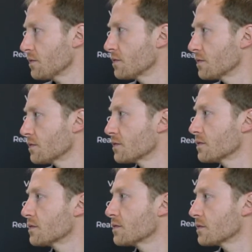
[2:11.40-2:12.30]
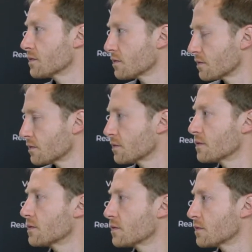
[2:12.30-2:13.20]

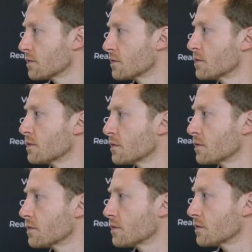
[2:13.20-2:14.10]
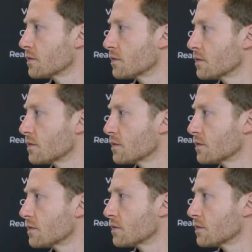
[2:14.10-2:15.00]

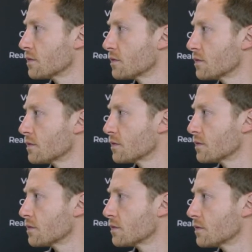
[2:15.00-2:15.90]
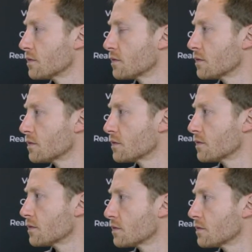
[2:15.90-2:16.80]

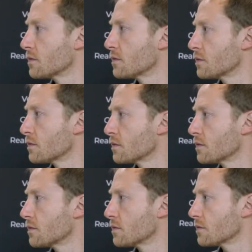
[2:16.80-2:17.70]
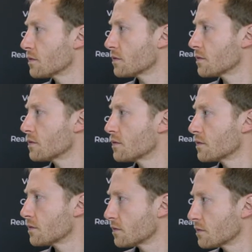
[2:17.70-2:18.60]

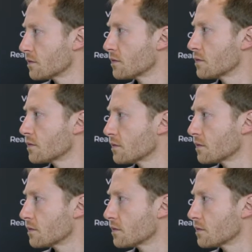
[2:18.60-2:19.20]
No words are spoken by the person on screen.